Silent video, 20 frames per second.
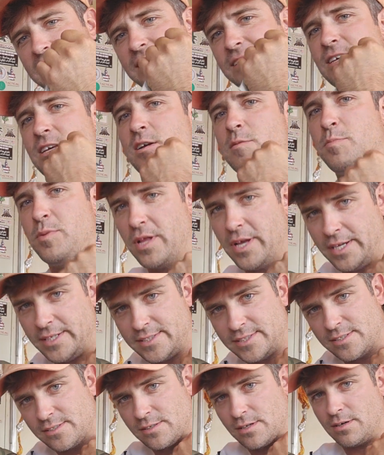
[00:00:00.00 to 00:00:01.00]
slick
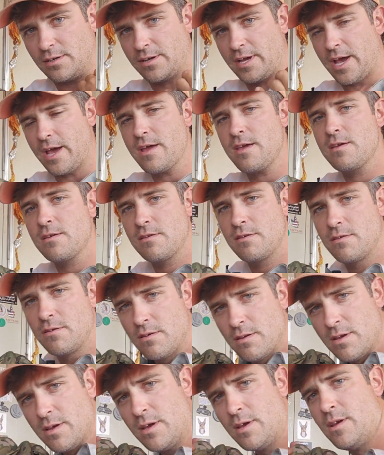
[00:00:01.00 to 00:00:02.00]
plates, okay?
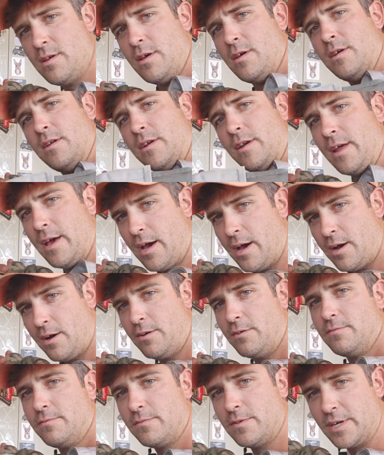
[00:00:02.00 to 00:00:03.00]

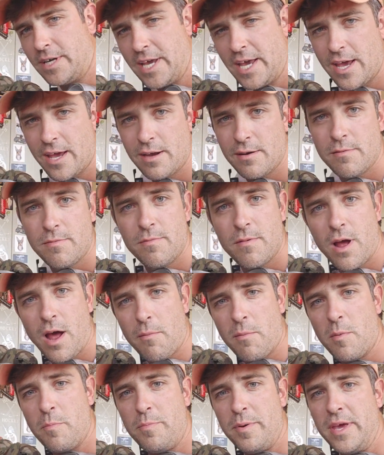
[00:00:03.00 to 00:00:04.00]
Now, again,
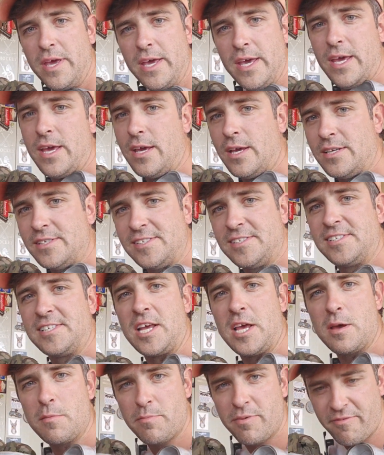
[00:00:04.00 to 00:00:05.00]
I'm a big
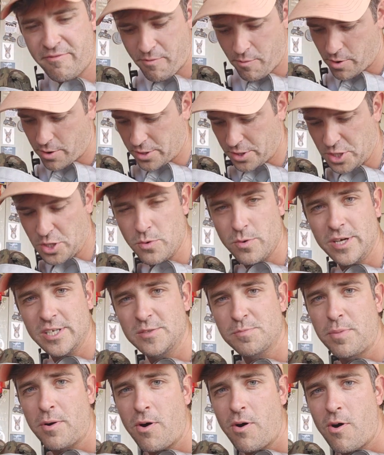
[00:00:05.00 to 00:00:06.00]
simp for
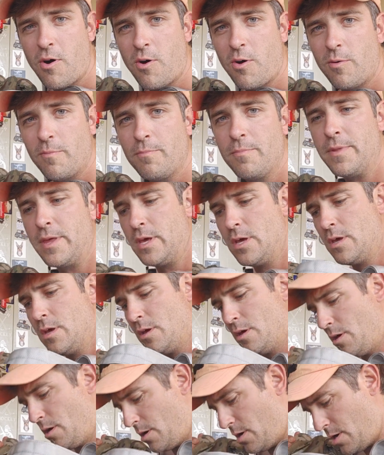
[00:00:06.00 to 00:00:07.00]
US Palm.
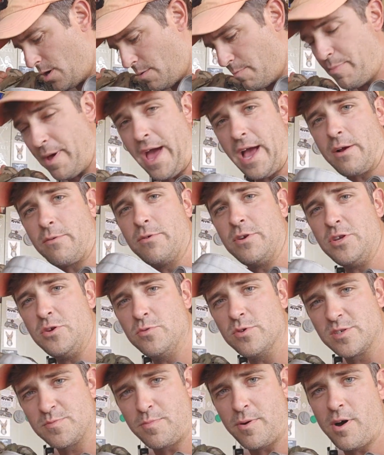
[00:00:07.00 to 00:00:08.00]
Back when
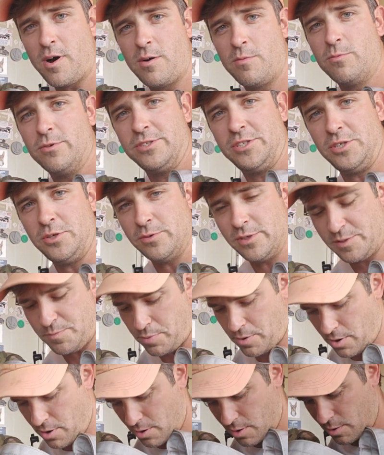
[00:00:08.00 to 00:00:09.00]
US Palm was US
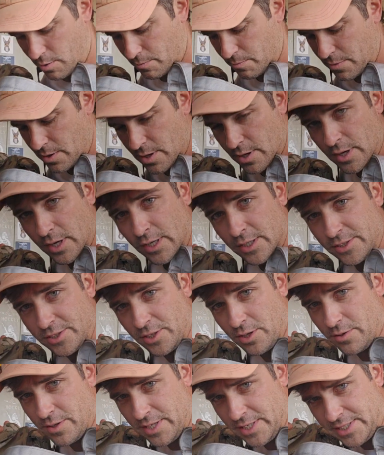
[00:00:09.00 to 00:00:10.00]
Palm.
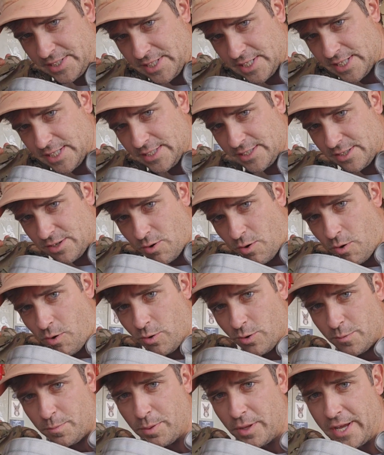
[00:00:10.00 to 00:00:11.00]
So this is an
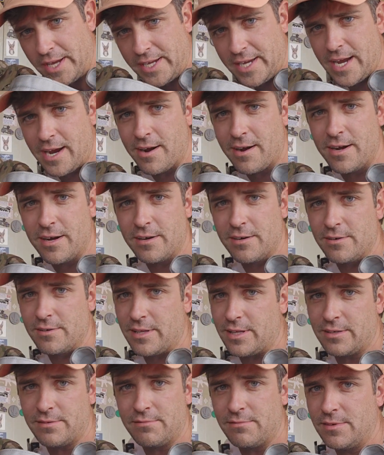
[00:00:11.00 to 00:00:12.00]
old plate carrier
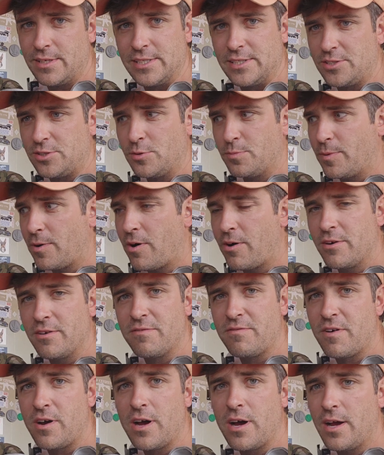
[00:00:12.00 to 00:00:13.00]
that is super hard
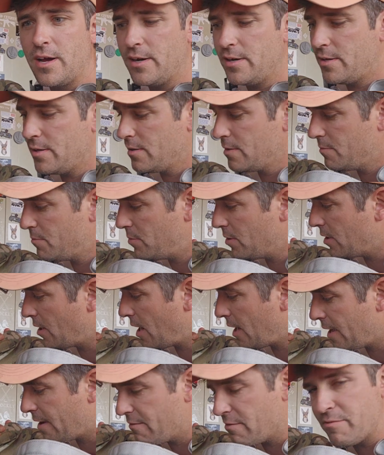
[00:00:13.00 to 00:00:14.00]
to find, but
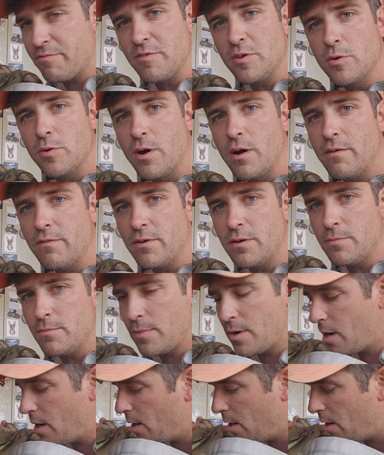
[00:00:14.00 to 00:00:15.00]
I have a few of them.